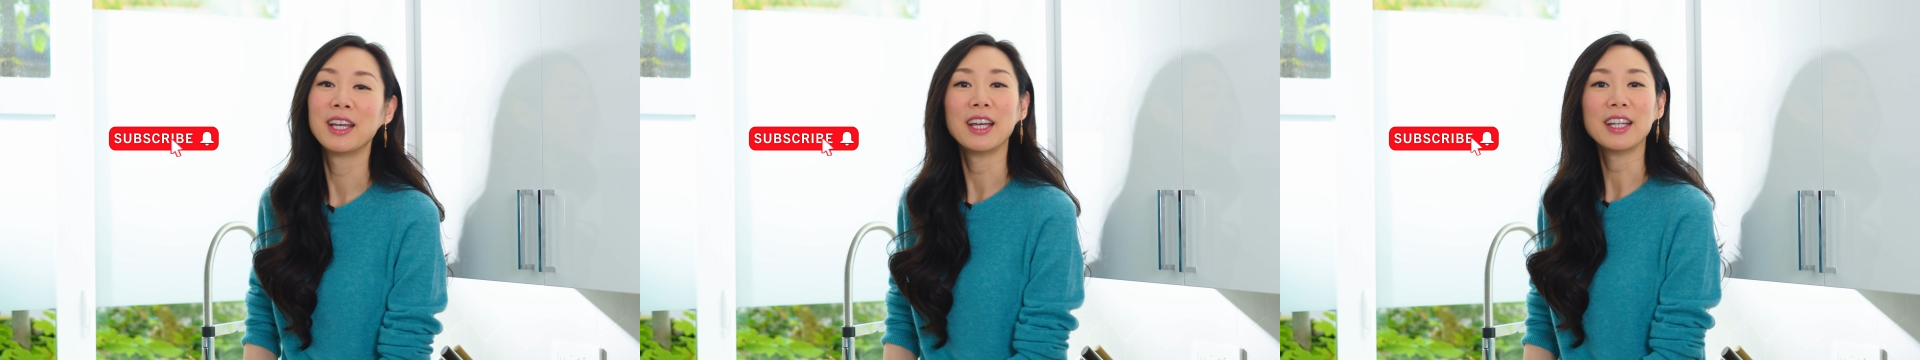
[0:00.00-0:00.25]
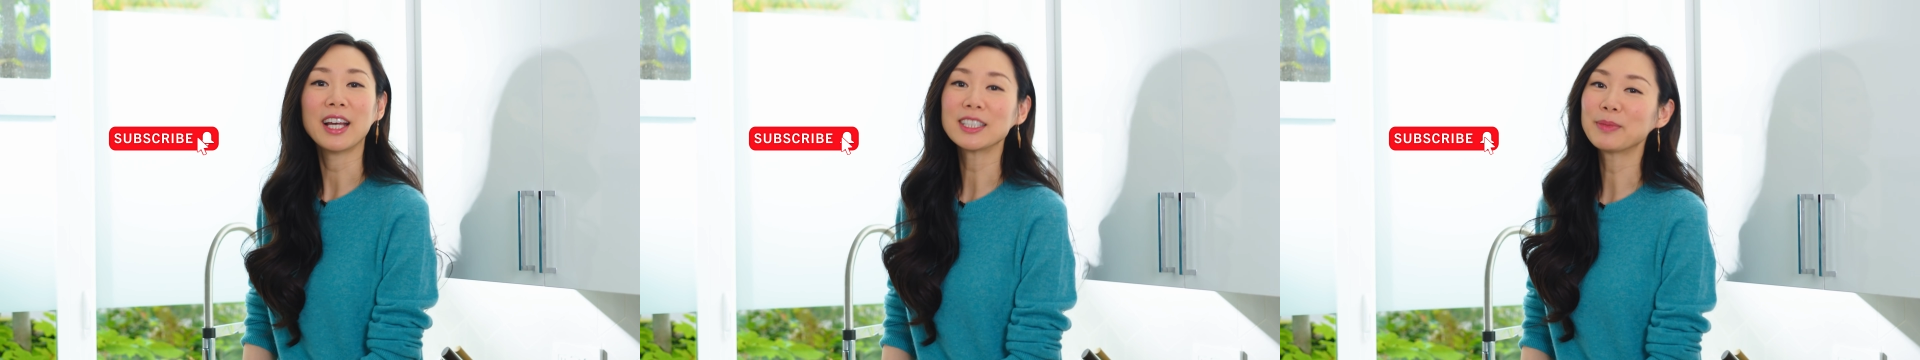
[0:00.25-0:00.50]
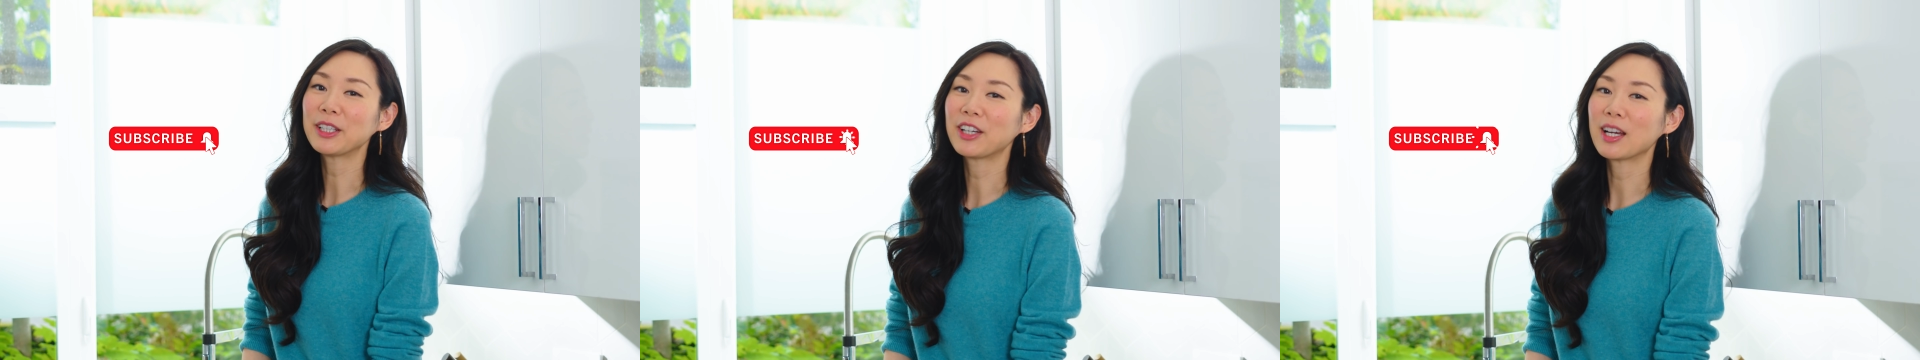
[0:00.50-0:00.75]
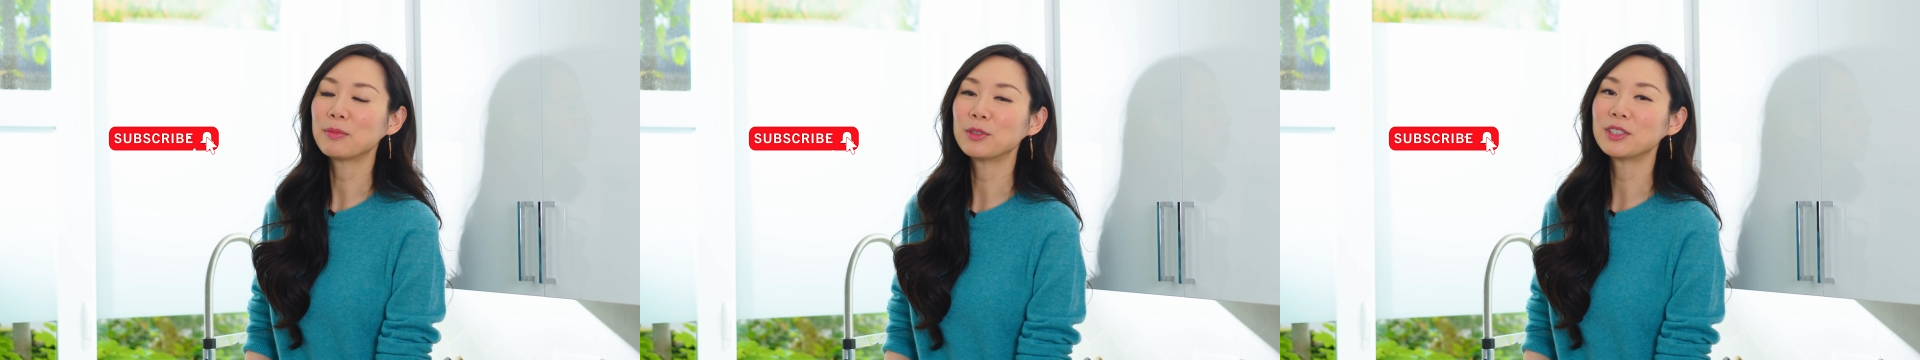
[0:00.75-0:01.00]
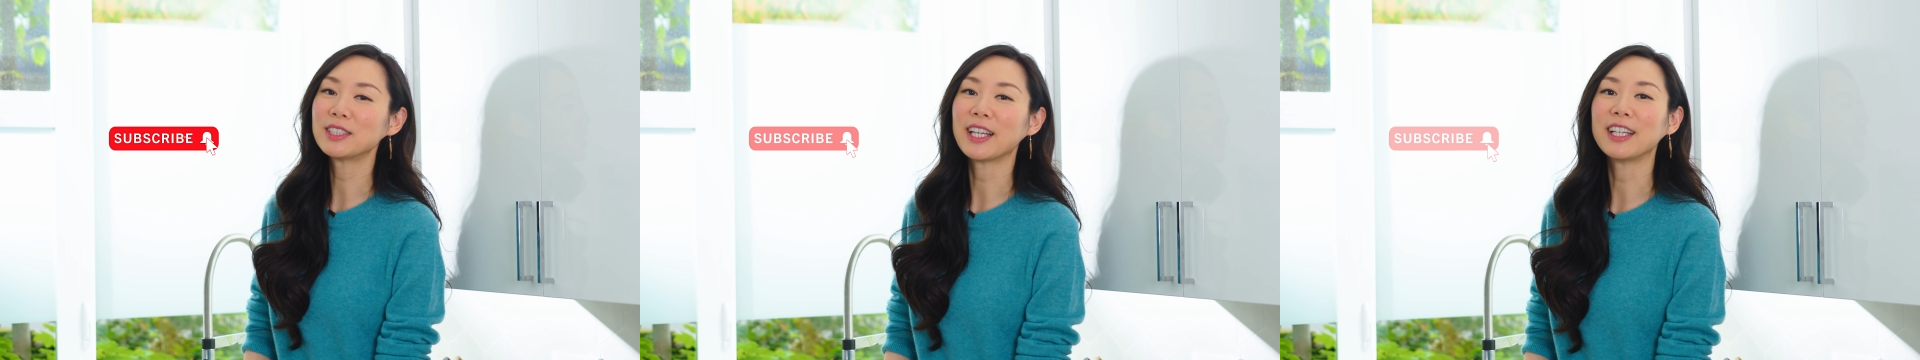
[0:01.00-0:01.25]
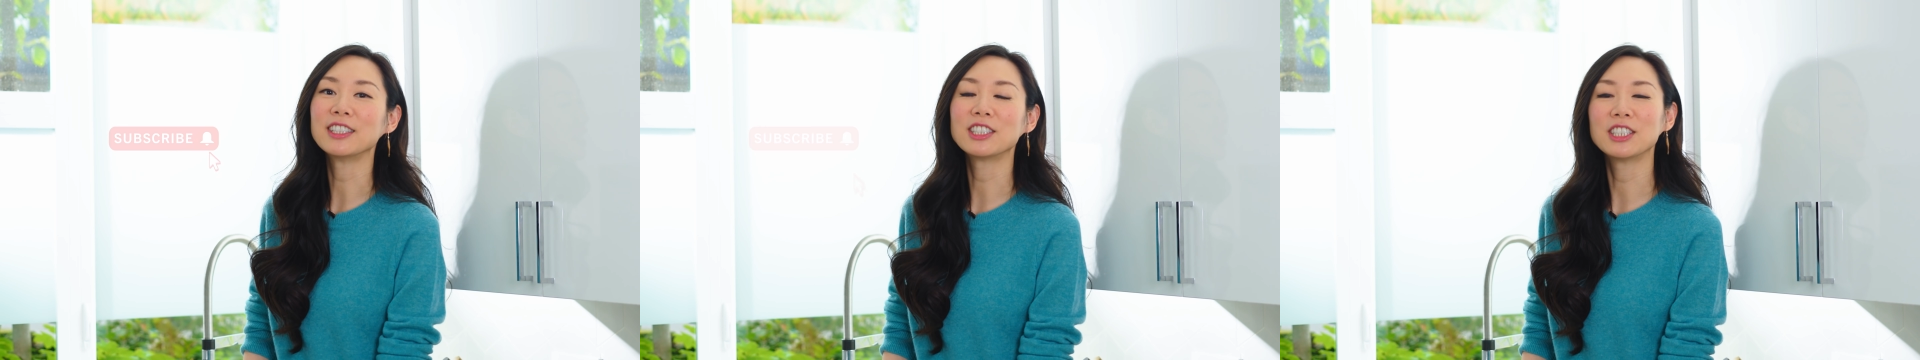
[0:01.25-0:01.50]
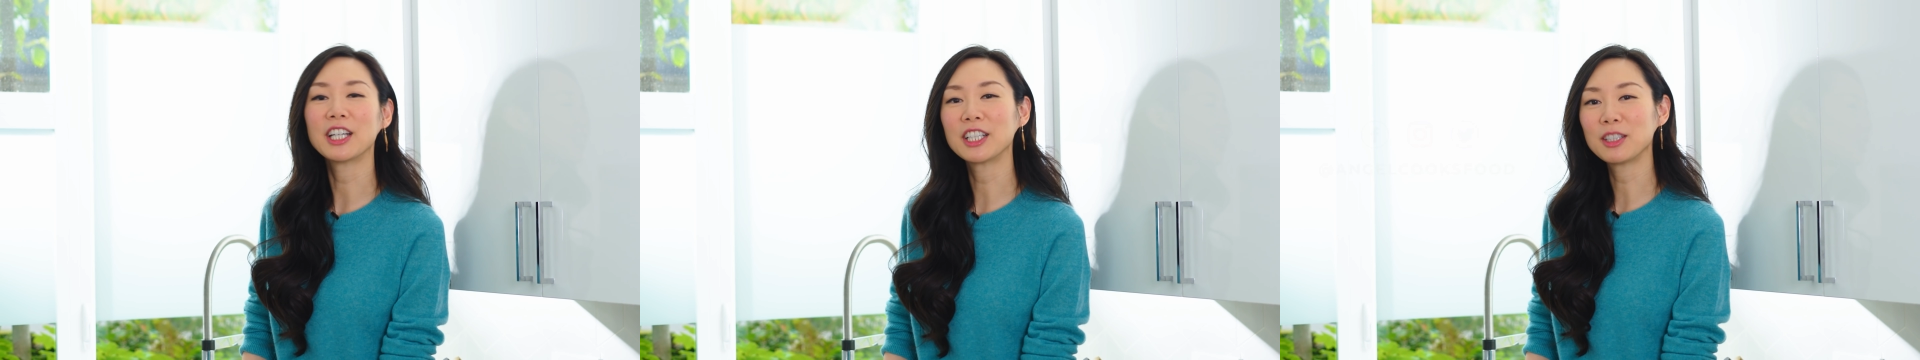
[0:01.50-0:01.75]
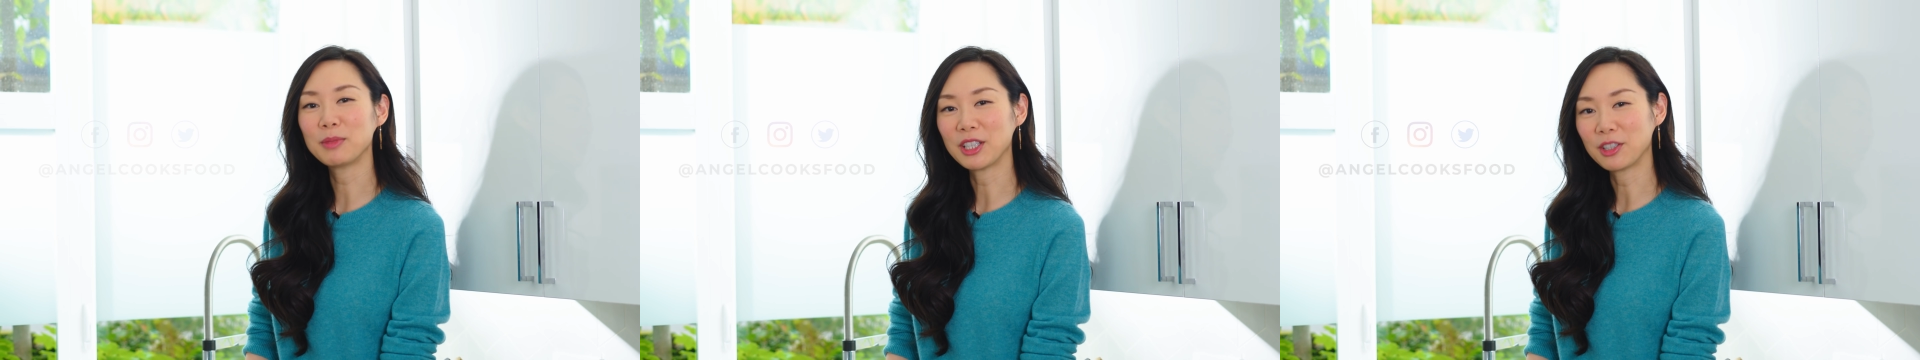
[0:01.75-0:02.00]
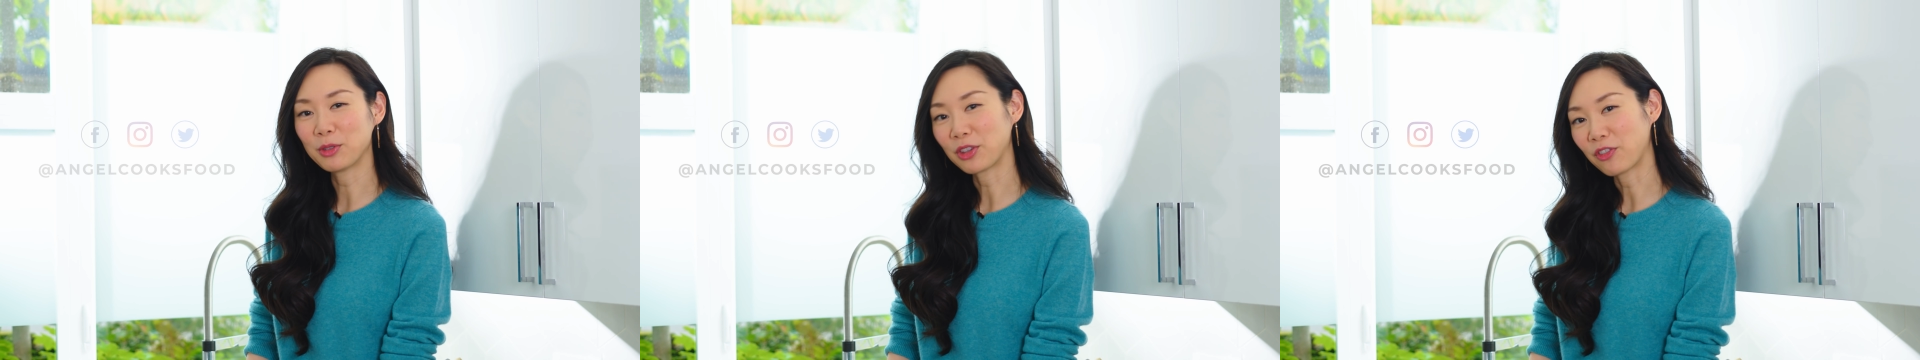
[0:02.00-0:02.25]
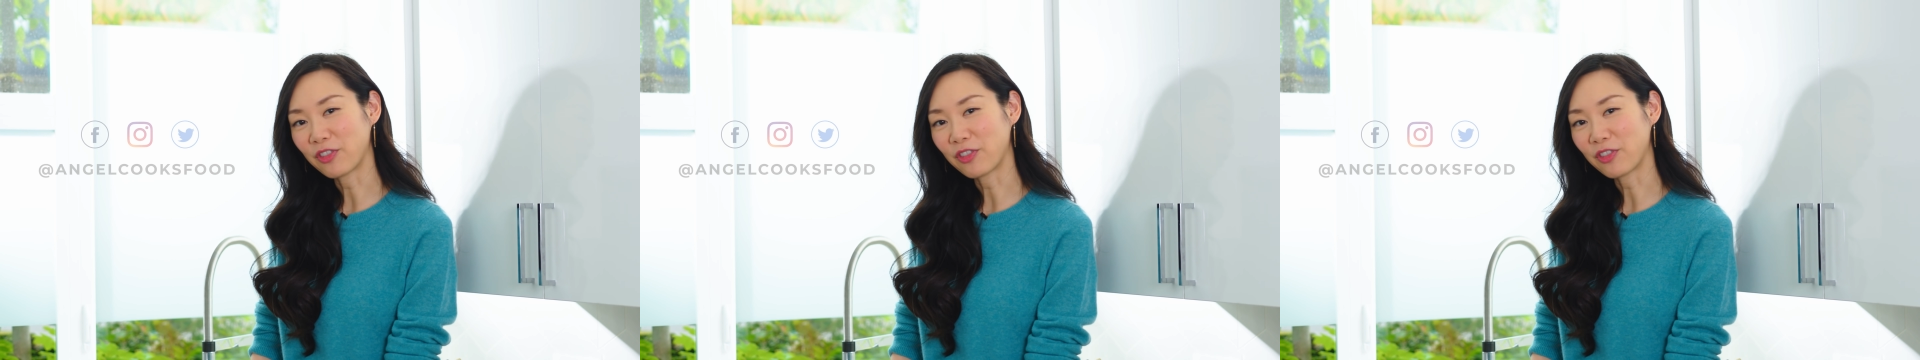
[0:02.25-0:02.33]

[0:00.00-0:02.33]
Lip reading: And as my grandpa would say, sharing a meal with